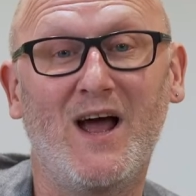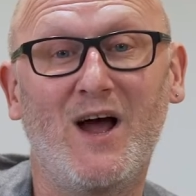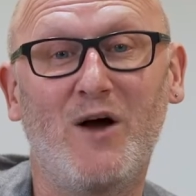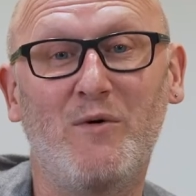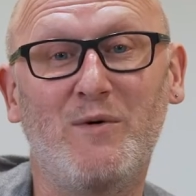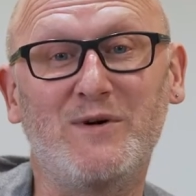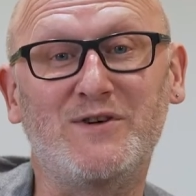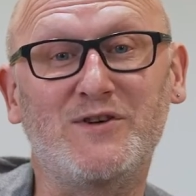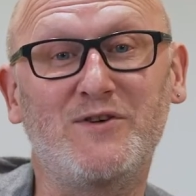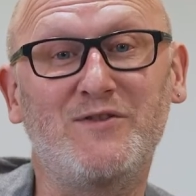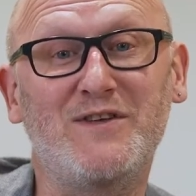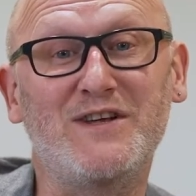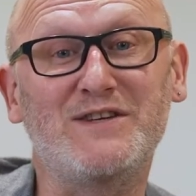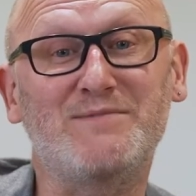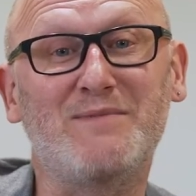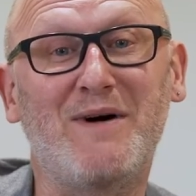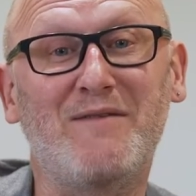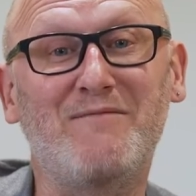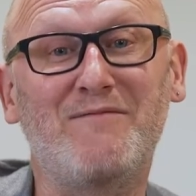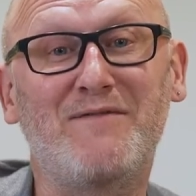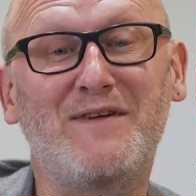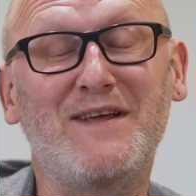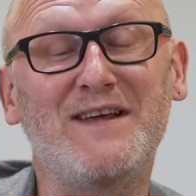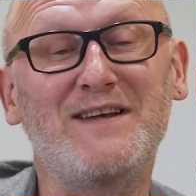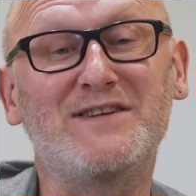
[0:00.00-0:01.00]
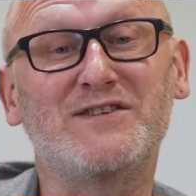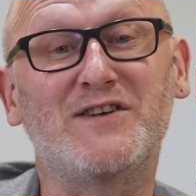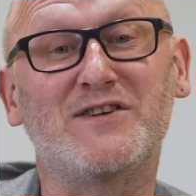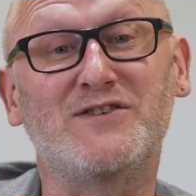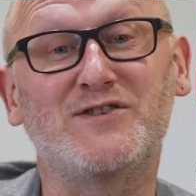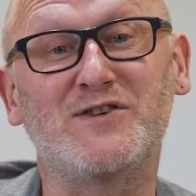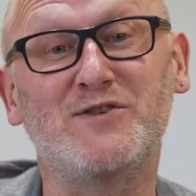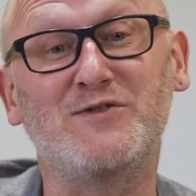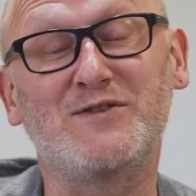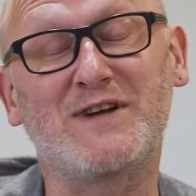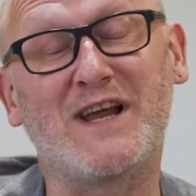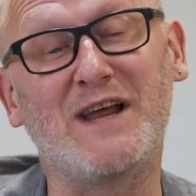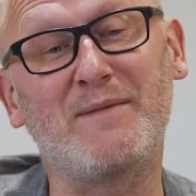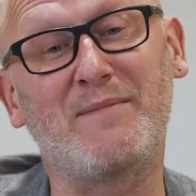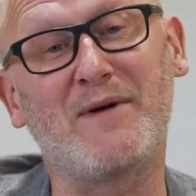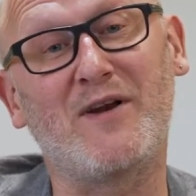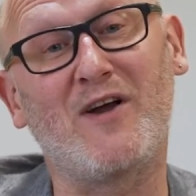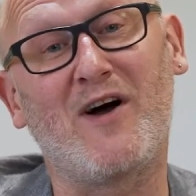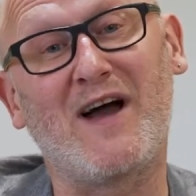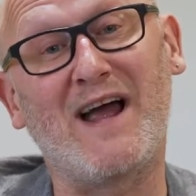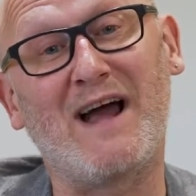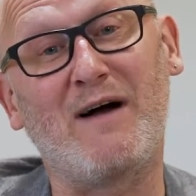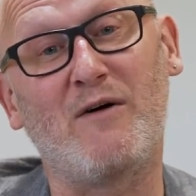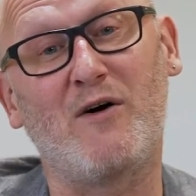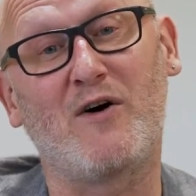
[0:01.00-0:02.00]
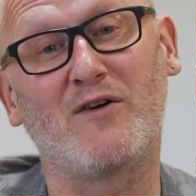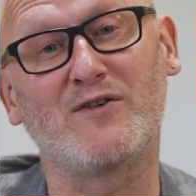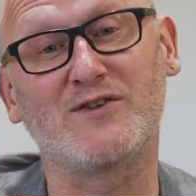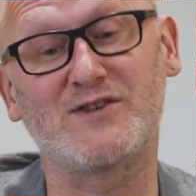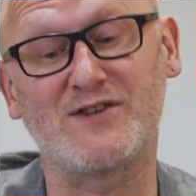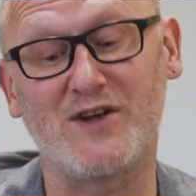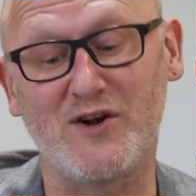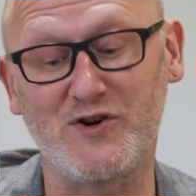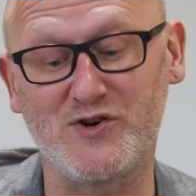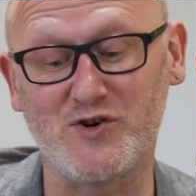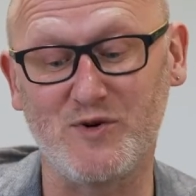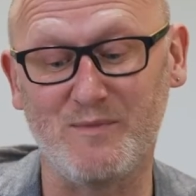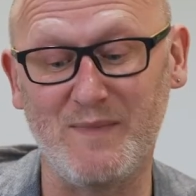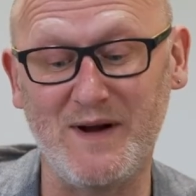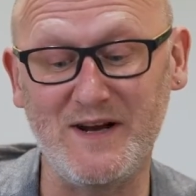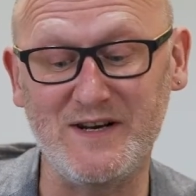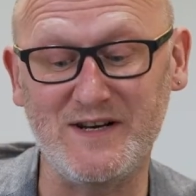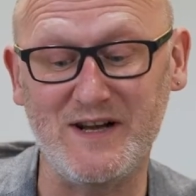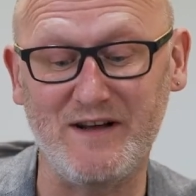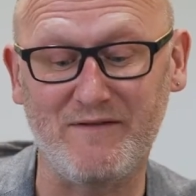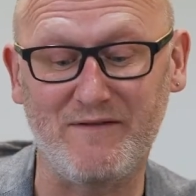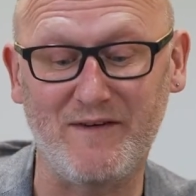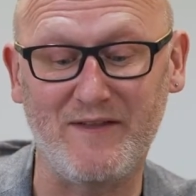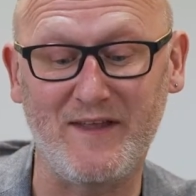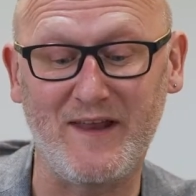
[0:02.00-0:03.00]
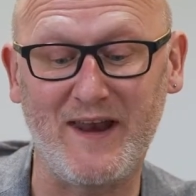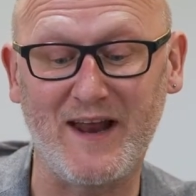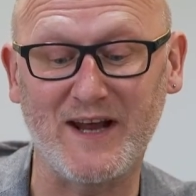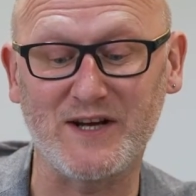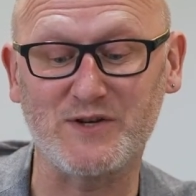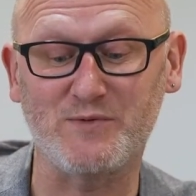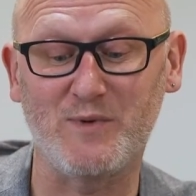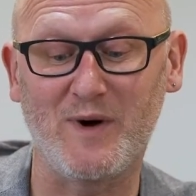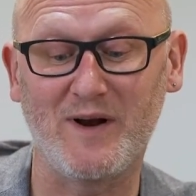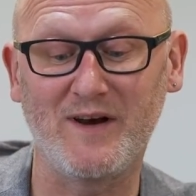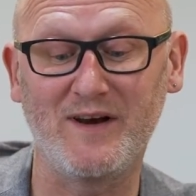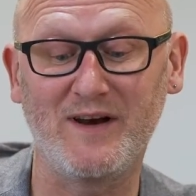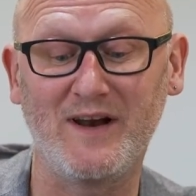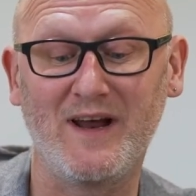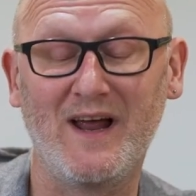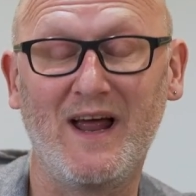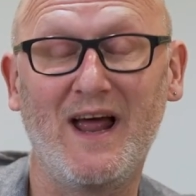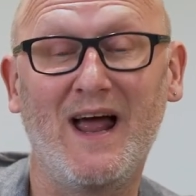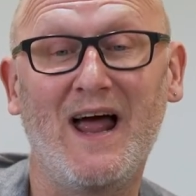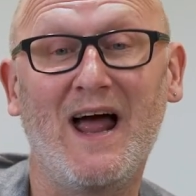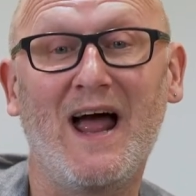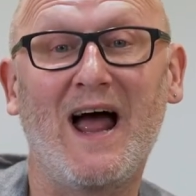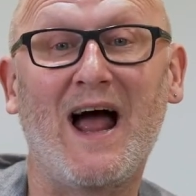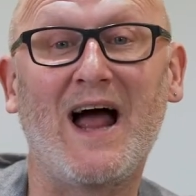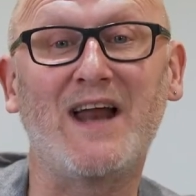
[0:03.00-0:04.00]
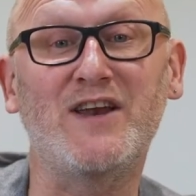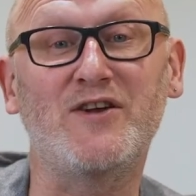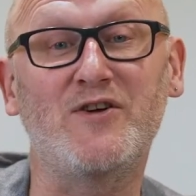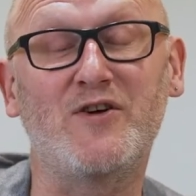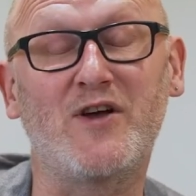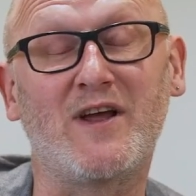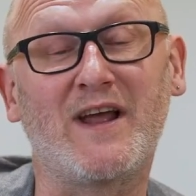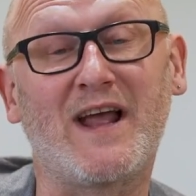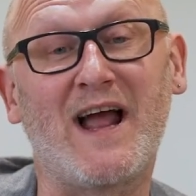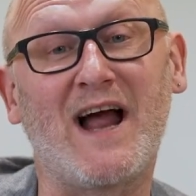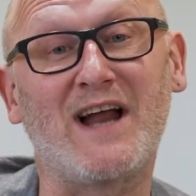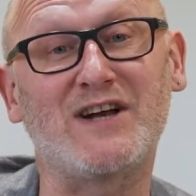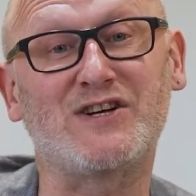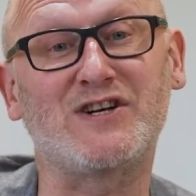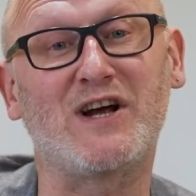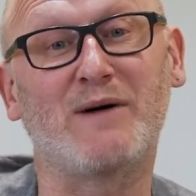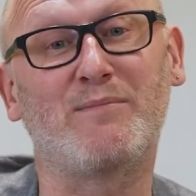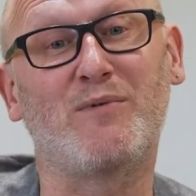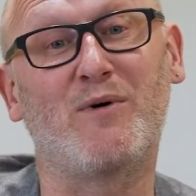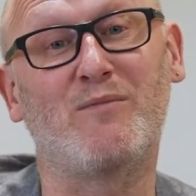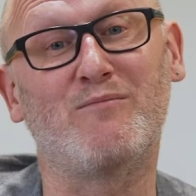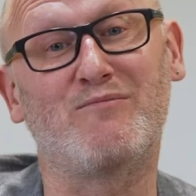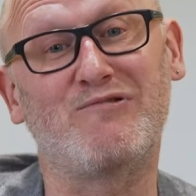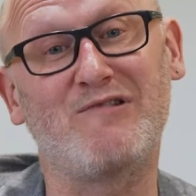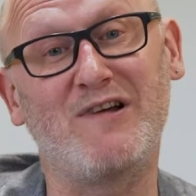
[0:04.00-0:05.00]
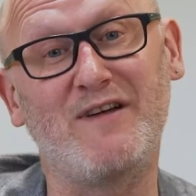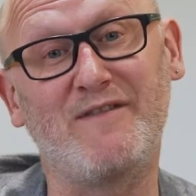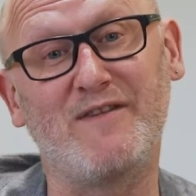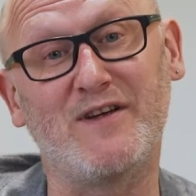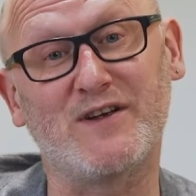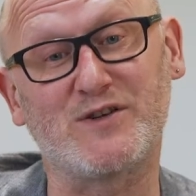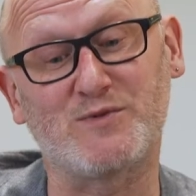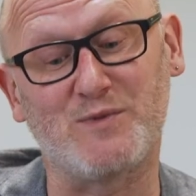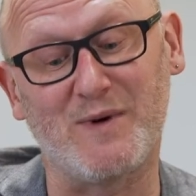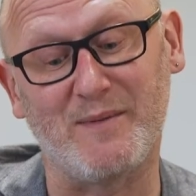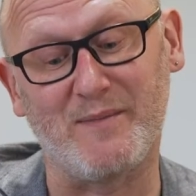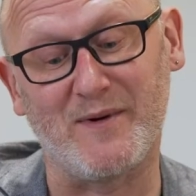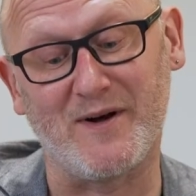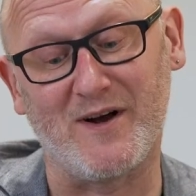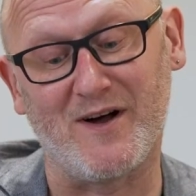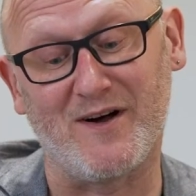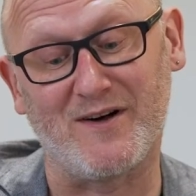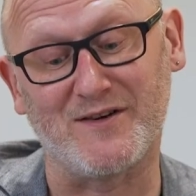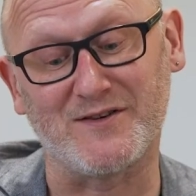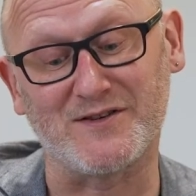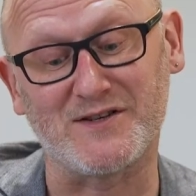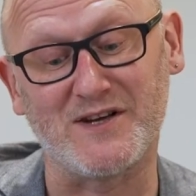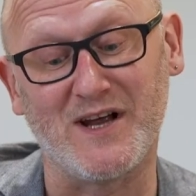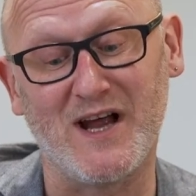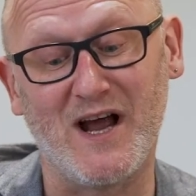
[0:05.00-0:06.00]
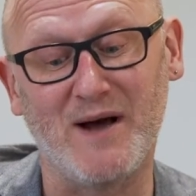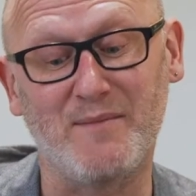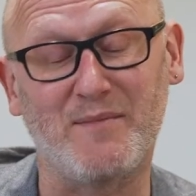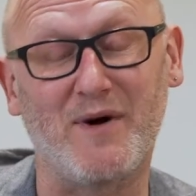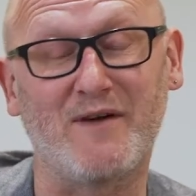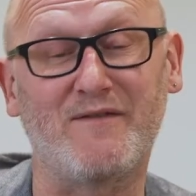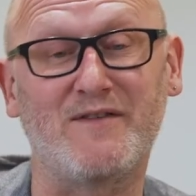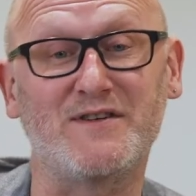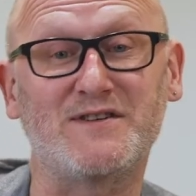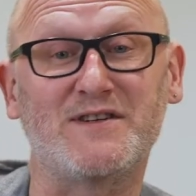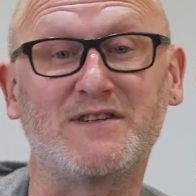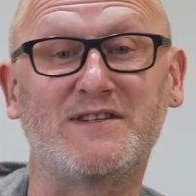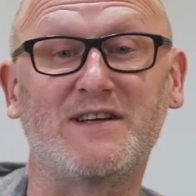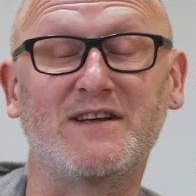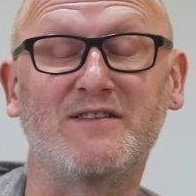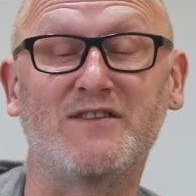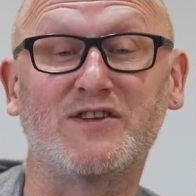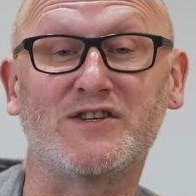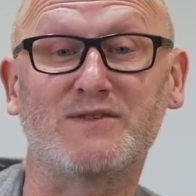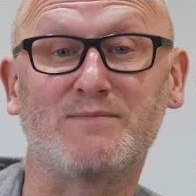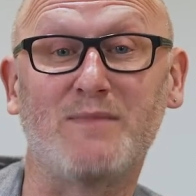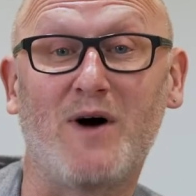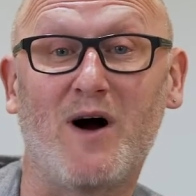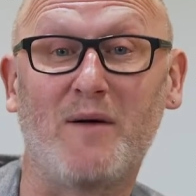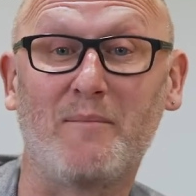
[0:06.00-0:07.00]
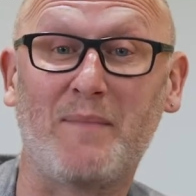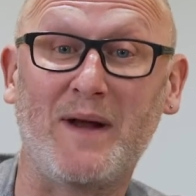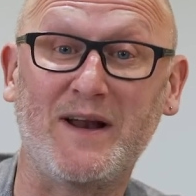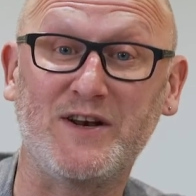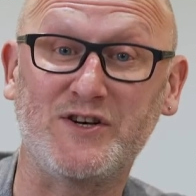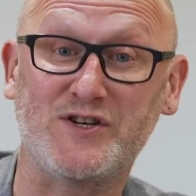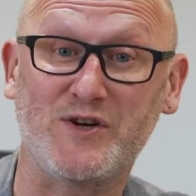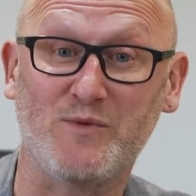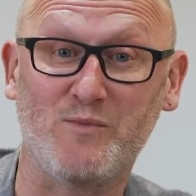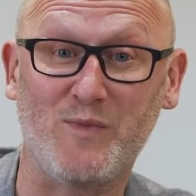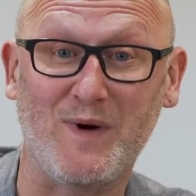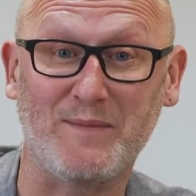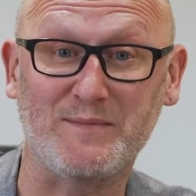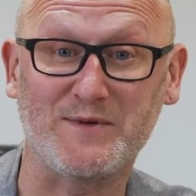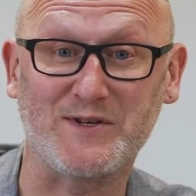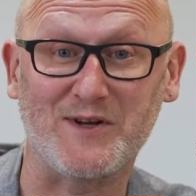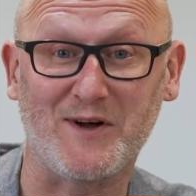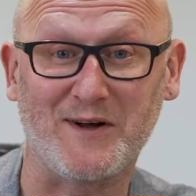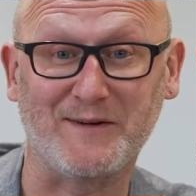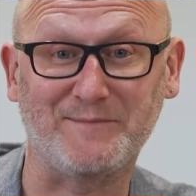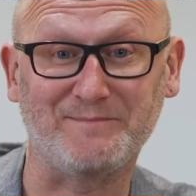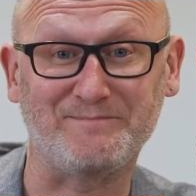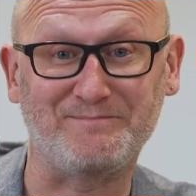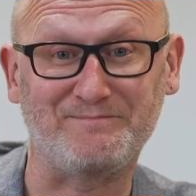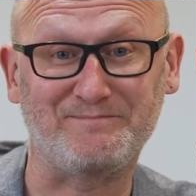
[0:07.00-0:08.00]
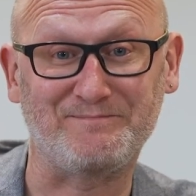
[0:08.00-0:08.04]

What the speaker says: We do these monthly, so do keep an eye out on social media for the next one. And you can catch up on previous webinars by visiting the Smart Pension website.